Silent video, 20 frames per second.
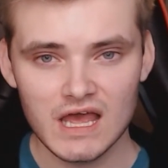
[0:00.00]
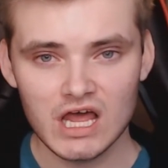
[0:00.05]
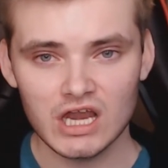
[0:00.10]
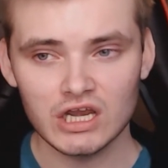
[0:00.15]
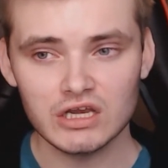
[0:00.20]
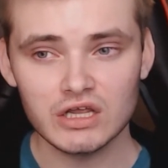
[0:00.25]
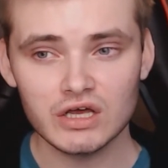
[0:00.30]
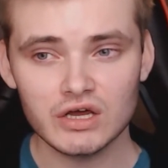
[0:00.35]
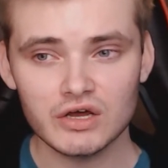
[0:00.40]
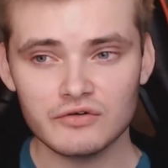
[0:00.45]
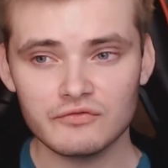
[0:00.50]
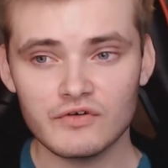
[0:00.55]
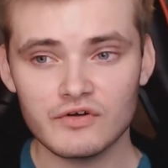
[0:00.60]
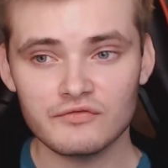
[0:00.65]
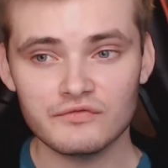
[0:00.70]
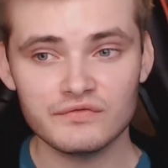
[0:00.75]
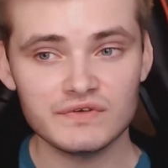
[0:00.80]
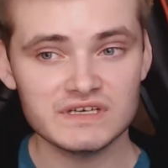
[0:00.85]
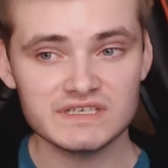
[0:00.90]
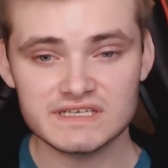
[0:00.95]
Love
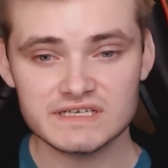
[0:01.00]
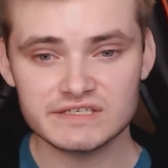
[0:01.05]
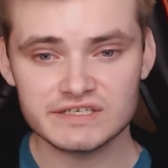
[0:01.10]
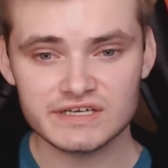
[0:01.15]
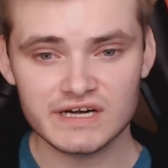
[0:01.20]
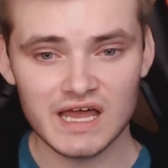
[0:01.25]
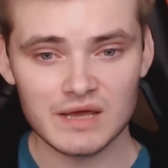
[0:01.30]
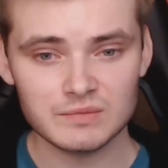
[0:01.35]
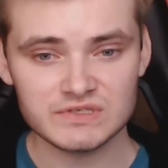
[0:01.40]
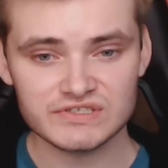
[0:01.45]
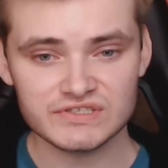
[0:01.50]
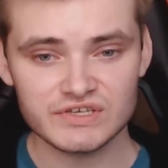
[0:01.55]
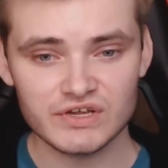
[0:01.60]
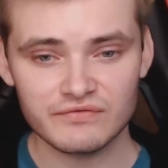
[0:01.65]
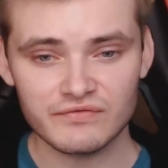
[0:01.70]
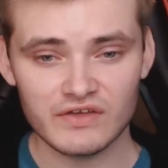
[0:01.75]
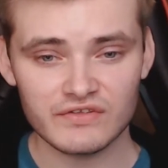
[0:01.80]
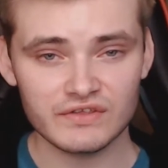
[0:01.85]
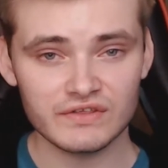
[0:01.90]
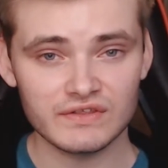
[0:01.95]
vintage glamour stuff.
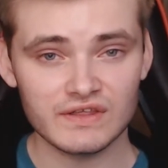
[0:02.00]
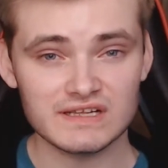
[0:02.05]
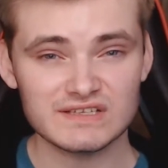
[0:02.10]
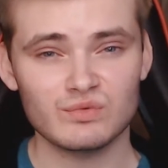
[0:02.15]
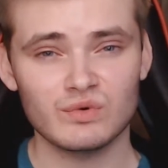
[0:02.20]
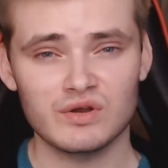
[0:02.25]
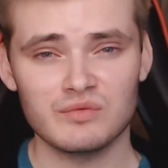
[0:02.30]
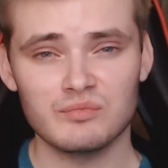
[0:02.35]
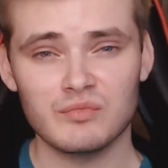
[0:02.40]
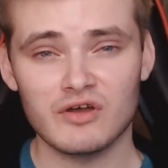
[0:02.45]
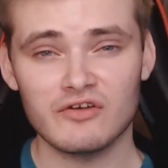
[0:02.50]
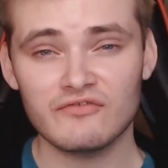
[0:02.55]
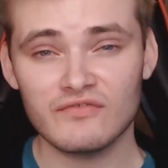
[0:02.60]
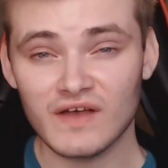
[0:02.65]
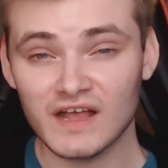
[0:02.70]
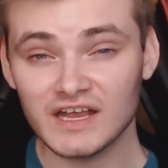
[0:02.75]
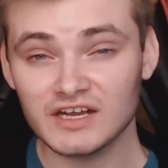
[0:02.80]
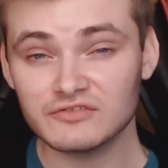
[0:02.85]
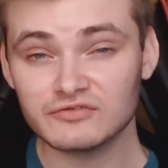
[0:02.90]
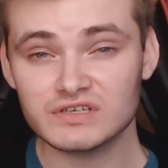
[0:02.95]
I think that's one of my
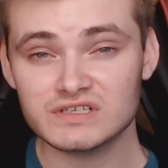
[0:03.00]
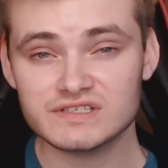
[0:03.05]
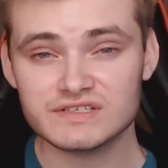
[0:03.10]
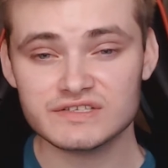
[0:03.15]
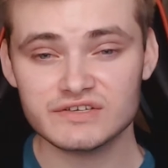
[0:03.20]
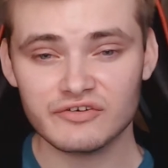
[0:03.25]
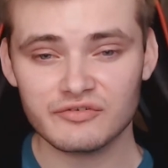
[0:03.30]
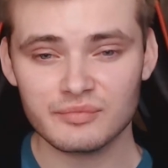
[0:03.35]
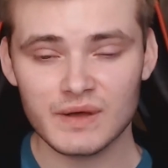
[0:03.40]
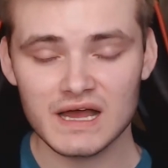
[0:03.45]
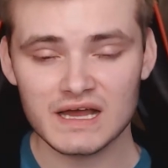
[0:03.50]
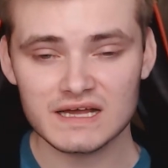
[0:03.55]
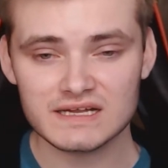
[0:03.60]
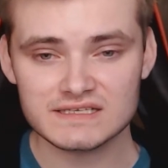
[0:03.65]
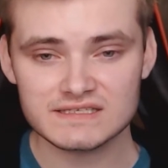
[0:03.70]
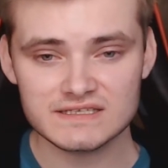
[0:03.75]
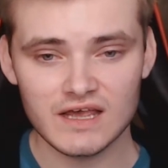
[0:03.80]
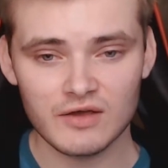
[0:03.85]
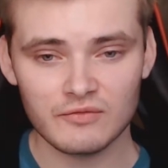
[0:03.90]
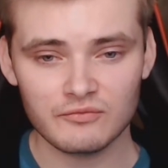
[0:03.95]
favorite stuff
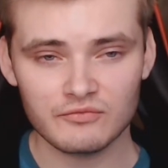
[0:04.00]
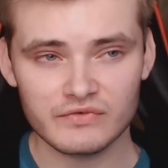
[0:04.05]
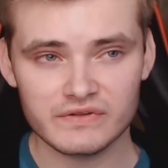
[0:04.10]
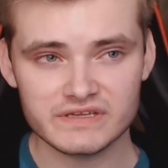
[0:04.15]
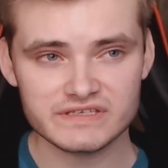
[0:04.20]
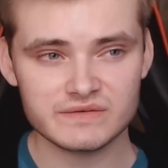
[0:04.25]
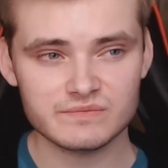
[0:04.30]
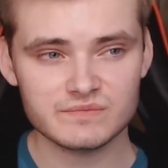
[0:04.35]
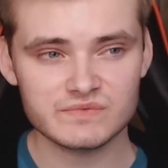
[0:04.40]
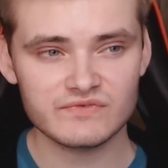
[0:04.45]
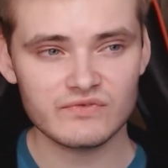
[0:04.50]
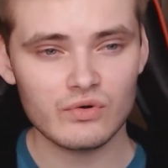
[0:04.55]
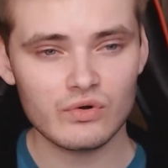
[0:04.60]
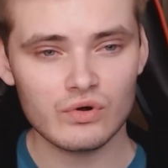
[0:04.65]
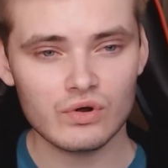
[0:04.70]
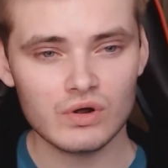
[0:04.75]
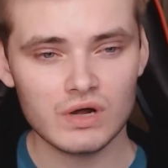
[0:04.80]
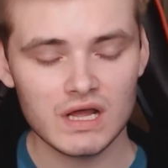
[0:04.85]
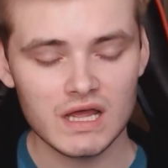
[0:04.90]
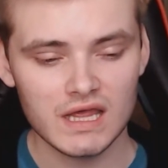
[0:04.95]
packs for The Sims 4,